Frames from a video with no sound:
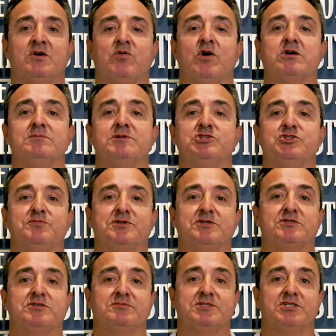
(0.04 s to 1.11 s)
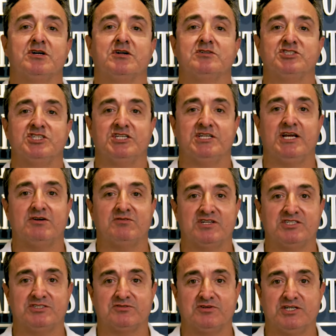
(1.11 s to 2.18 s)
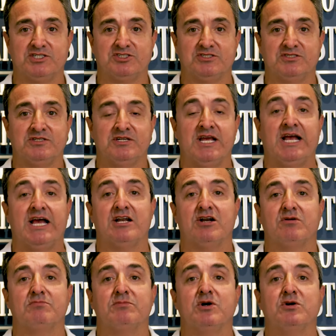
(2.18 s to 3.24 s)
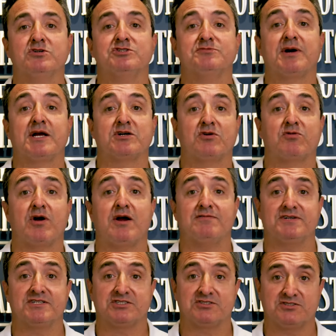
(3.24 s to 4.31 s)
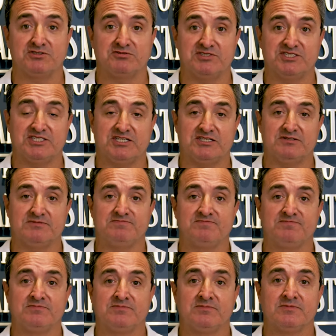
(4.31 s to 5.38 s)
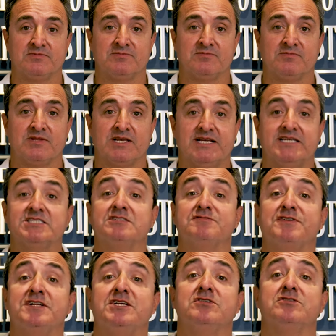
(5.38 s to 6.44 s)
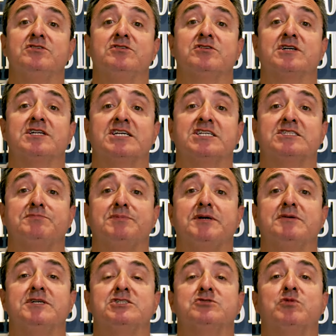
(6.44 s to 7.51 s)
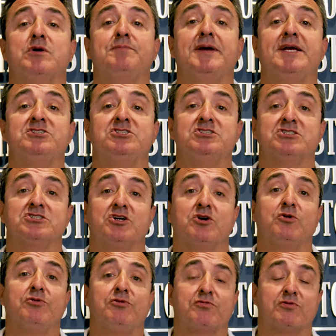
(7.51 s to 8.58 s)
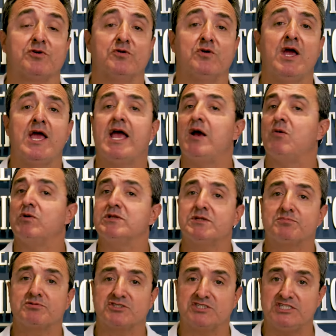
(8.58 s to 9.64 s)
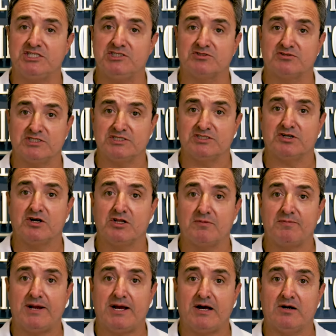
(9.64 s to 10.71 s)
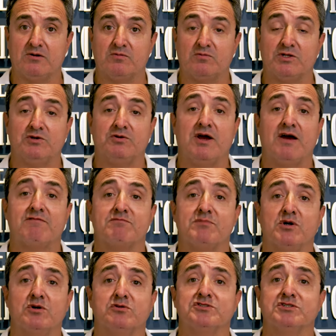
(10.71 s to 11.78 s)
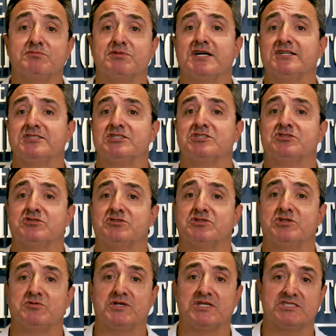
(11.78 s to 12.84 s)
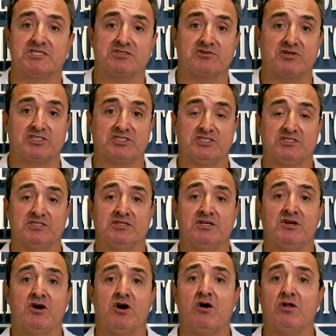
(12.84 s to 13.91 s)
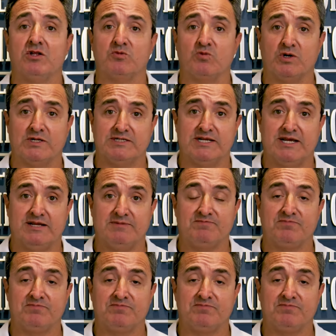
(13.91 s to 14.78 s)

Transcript: Welcome to Jupiter Dermatology and Hair Restoration at our Mohs Micrographic Surgery Center. In this video, you're going to experience what patients go through and what the procedure is all about when you have Mohs and plastic surgery reconstruction all in one day.